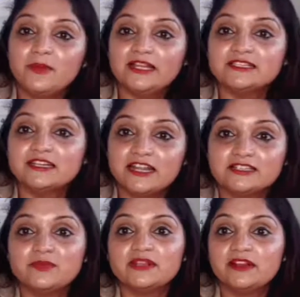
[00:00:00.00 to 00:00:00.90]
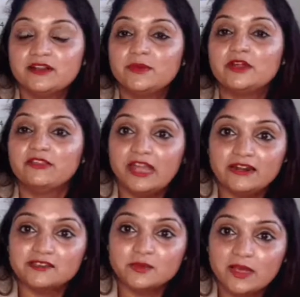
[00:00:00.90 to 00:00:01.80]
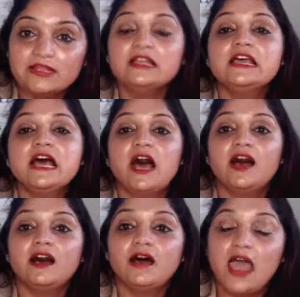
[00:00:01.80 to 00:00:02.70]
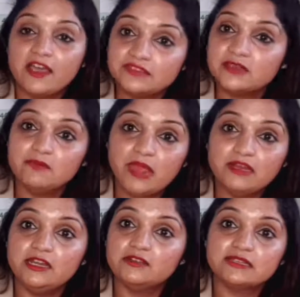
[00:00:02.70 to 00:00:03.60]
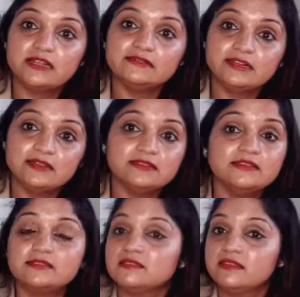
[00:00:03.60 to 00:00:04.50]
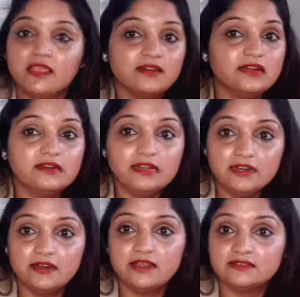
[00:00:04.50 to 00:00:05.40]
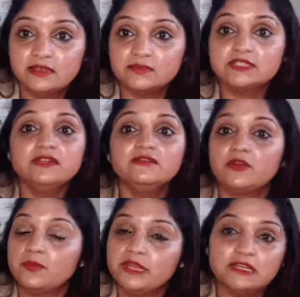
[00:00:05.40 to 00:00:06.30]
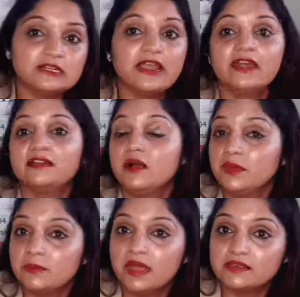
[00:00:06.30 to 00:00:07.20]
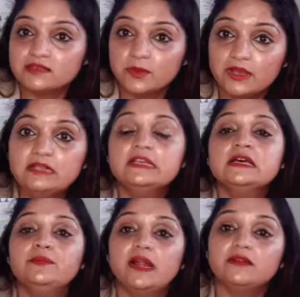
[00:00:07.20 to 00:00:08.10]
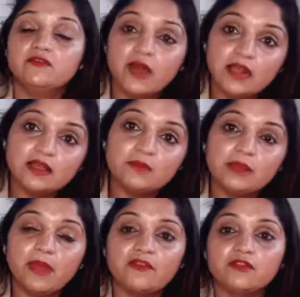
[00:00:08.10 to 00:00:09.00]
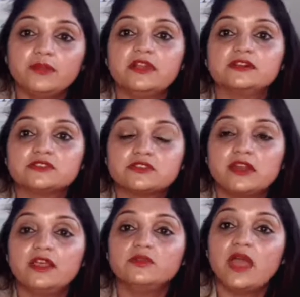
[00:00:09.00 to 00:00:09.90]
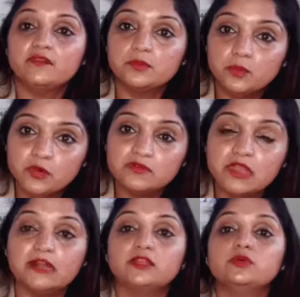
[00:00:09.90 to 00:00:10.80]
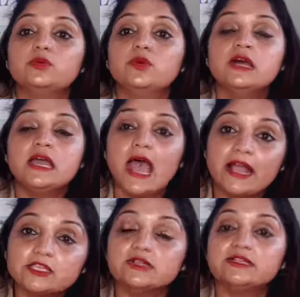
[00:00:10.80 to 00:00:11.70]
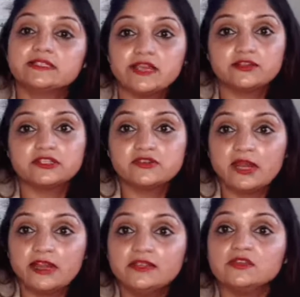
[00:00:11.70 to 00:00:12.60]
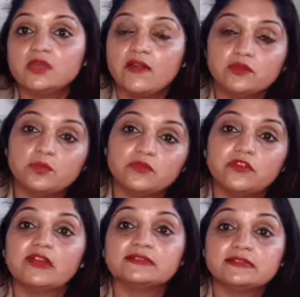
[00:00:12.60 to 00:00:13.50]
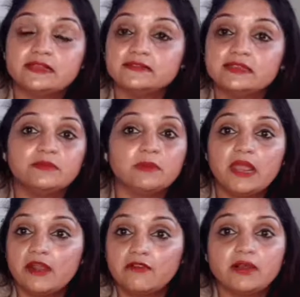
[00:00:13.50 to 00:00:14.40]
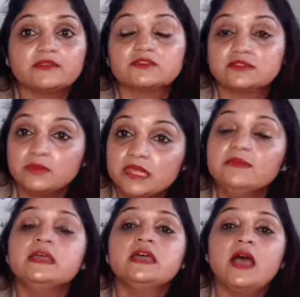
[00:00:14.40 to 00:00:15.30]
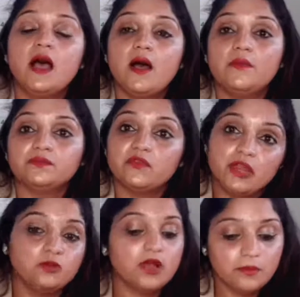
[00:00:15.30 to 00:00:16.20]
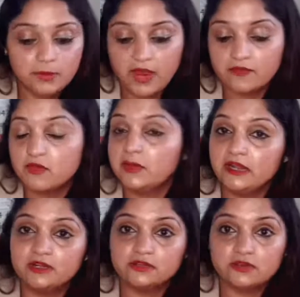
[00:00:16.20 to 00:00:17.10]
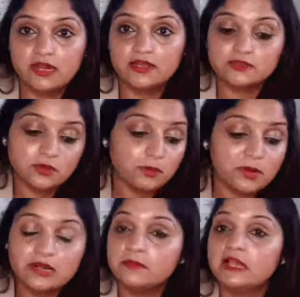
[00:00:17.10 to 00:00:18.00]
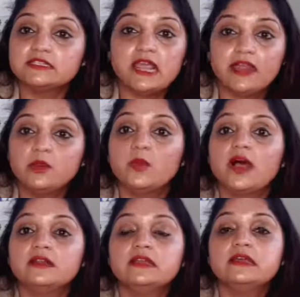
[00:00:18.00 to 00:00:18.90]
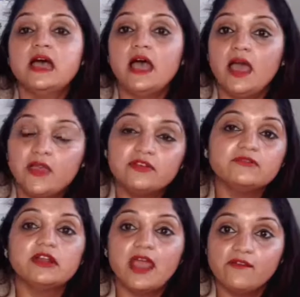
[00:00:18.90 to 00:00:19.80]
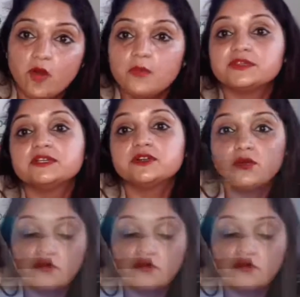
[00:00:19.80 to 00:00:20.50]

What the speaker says: we mentioned touch base a little bit on that as well. I have seen many New Zealand citizens, they didn't need any exemption from here and coming back as well. But while coming back from India to Australia, you have to prove that you actually stay in Australia. So you have to prove your residency, maybe address or something, when you're coming back from India to Australia. So pretty much everyone have option